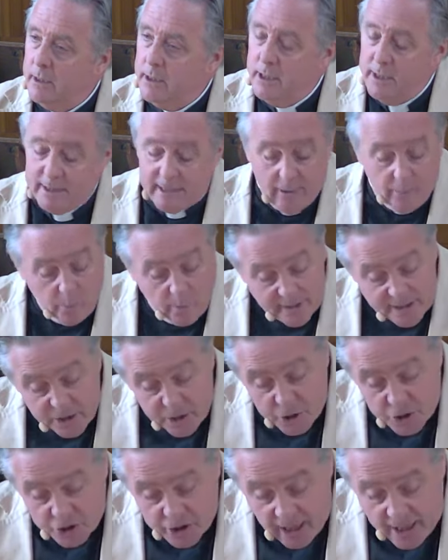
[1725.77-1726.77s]
Someone wants
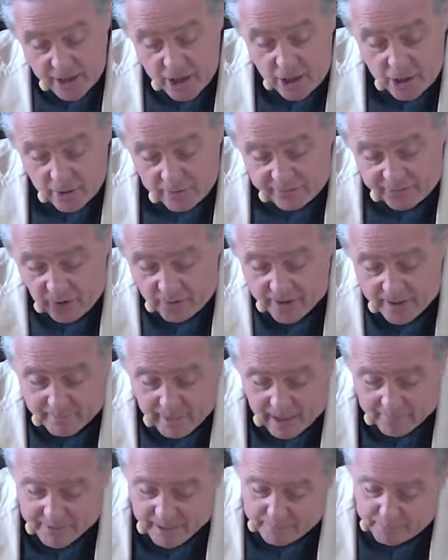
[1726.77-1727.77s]
to shun you, you phone them
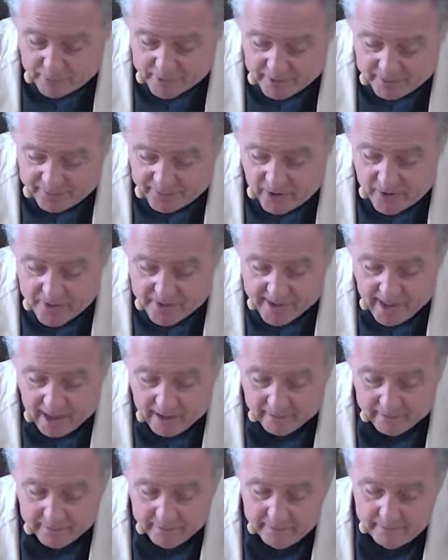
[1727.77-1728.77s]
up, they put the phone
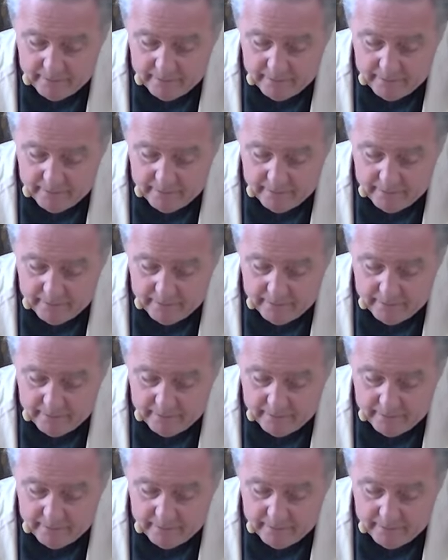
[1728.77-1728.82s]
down.